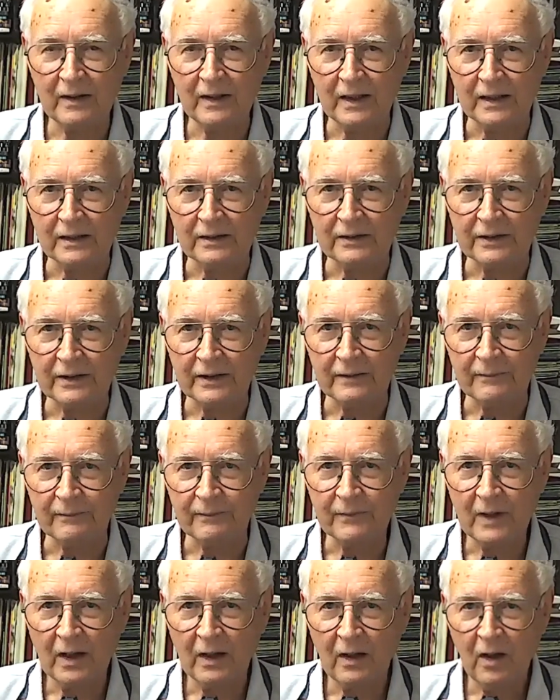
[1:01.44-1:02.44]
and I'll
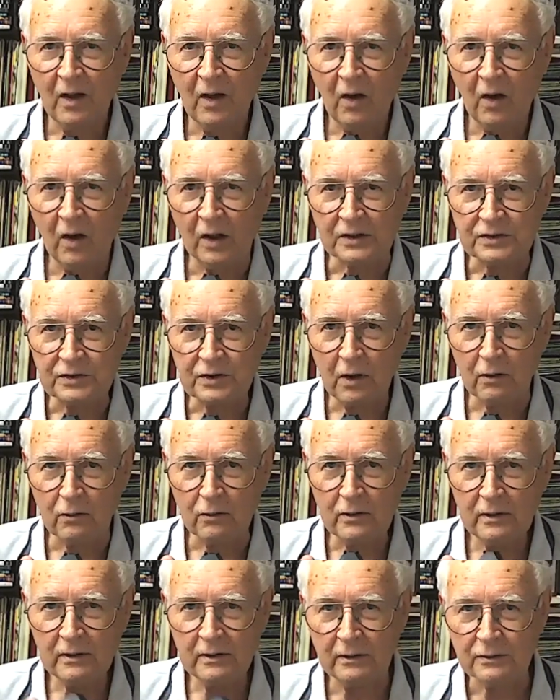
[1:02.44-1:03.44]

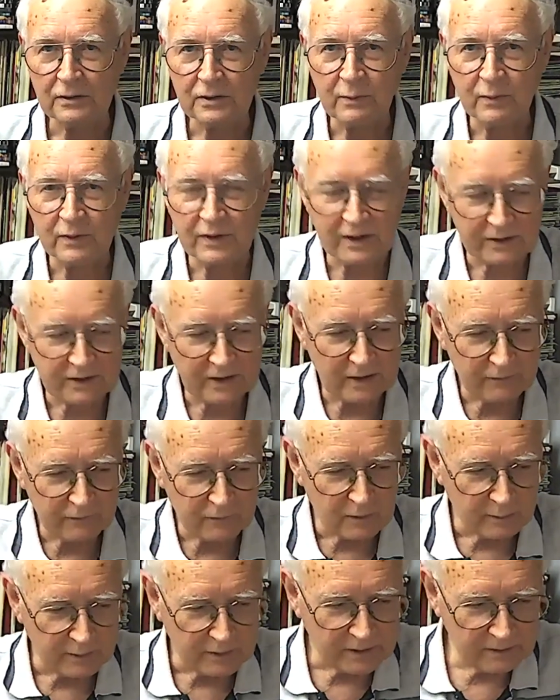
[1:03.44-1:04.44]
just put that down for
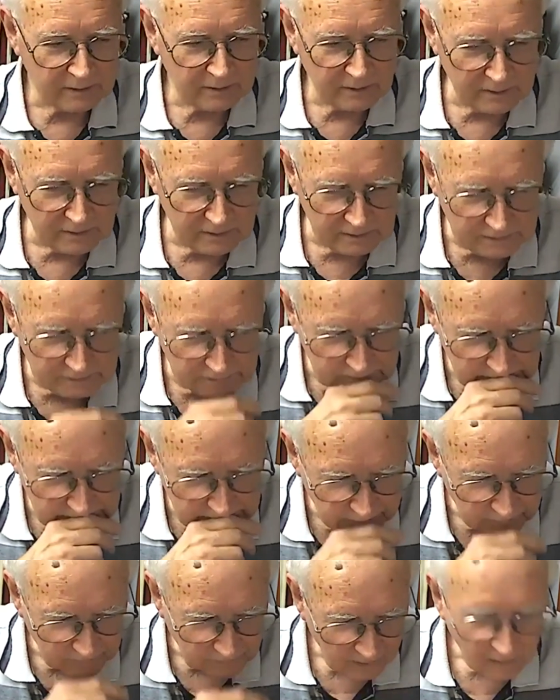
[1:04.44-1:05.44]
the minute.
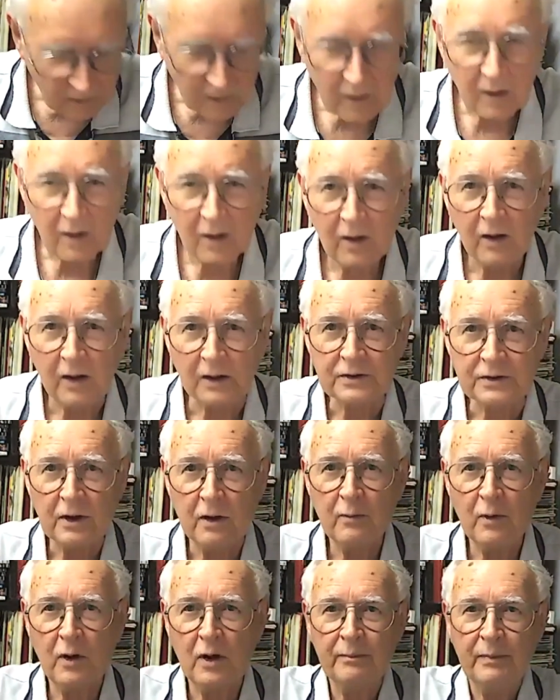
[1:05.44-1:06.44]
I
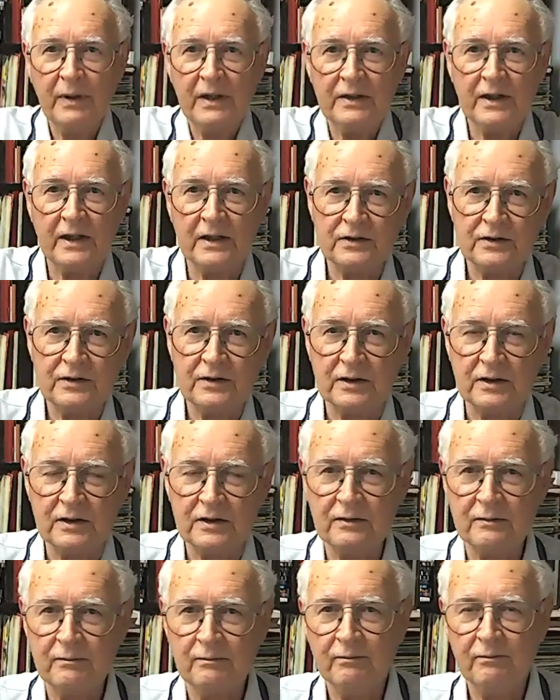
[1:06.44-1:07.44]
sold my
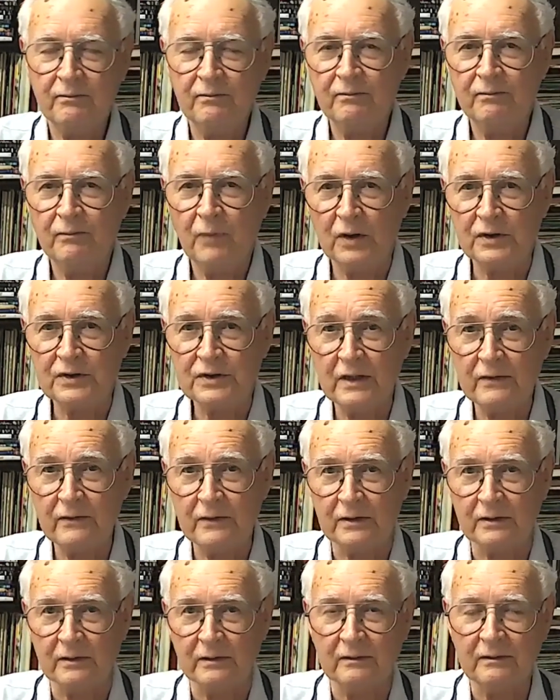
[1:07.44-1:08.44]
Pentax
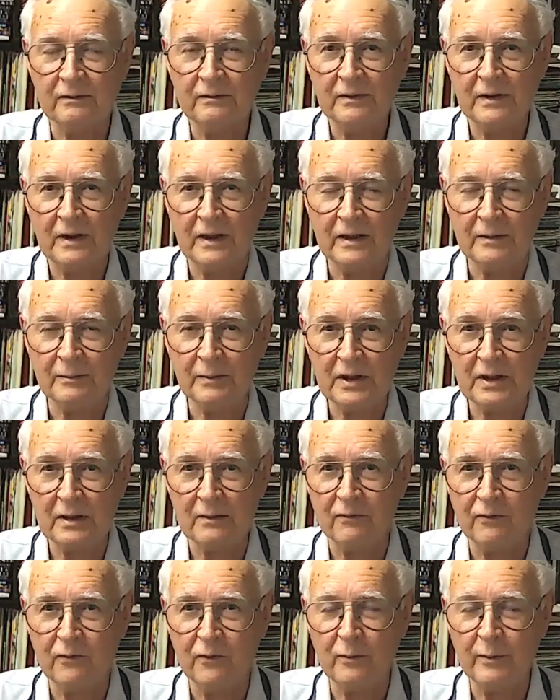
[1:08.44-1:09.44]
6x7
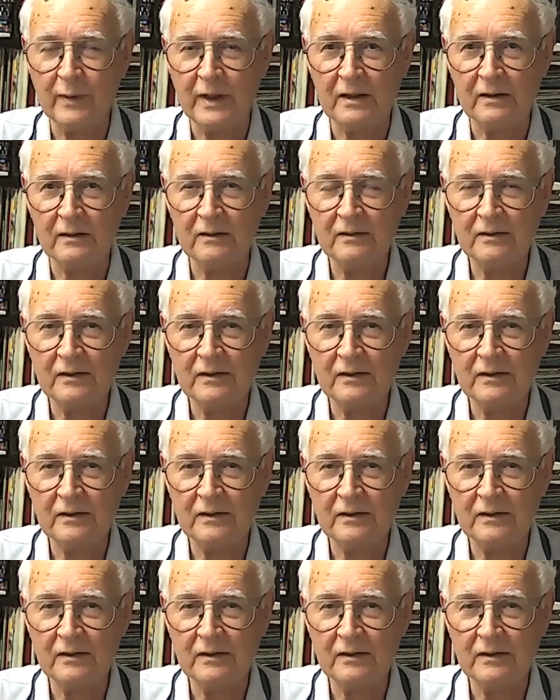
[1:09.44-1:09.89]
medium format